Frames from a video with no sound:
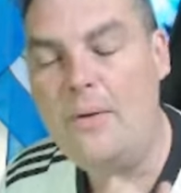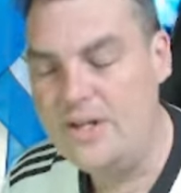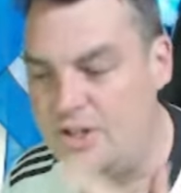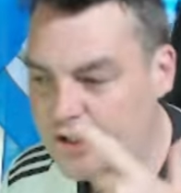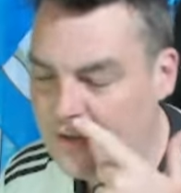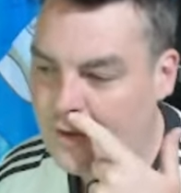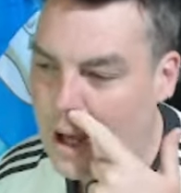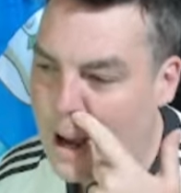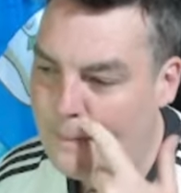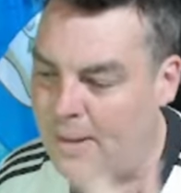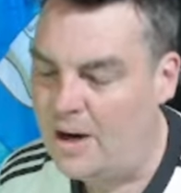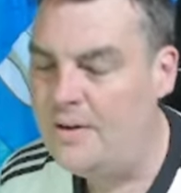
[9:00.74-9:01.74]
and stuff like
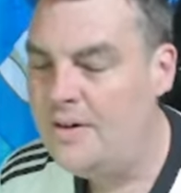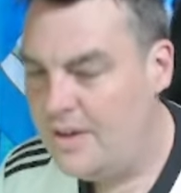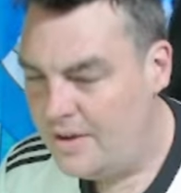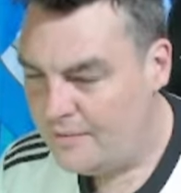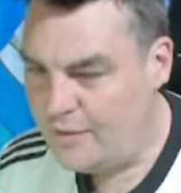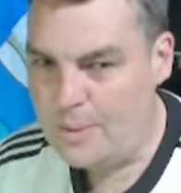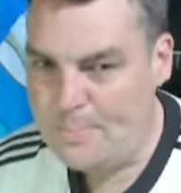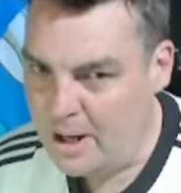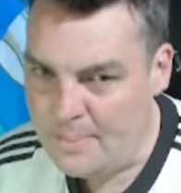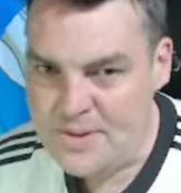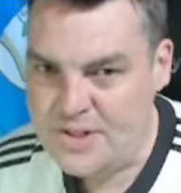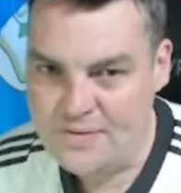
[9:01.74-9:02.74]
that, but for the
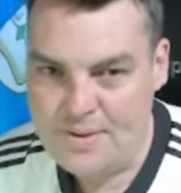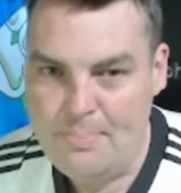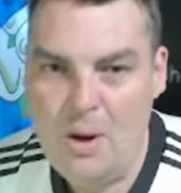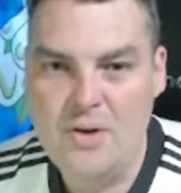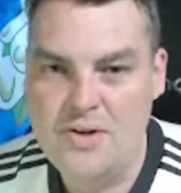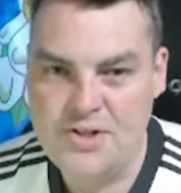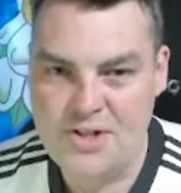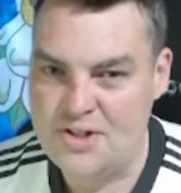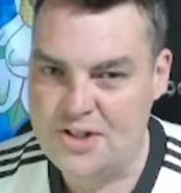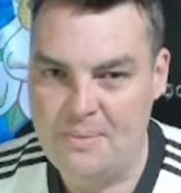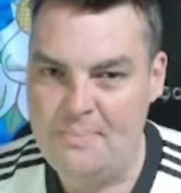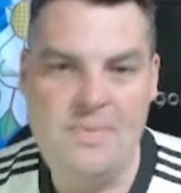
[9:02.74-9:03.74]
purpose of the point
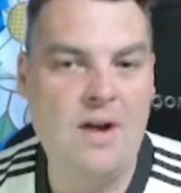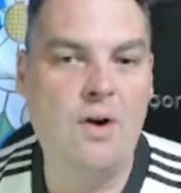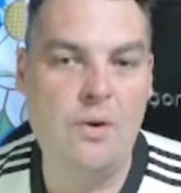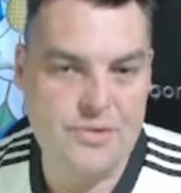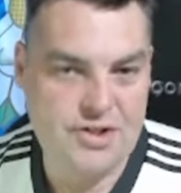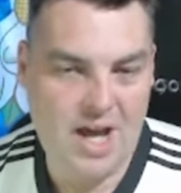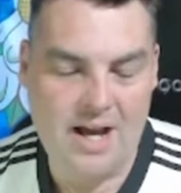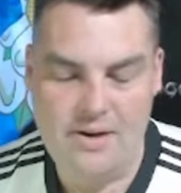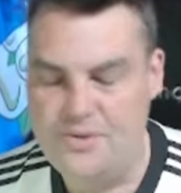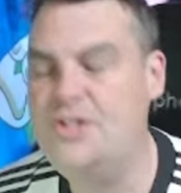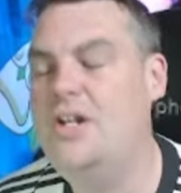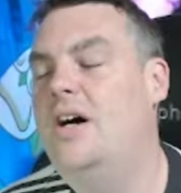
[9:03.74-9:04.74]
system, they're all
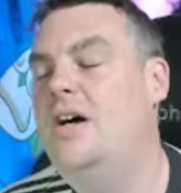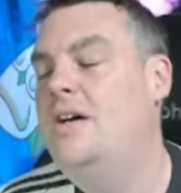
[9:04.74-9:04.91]
scaled. So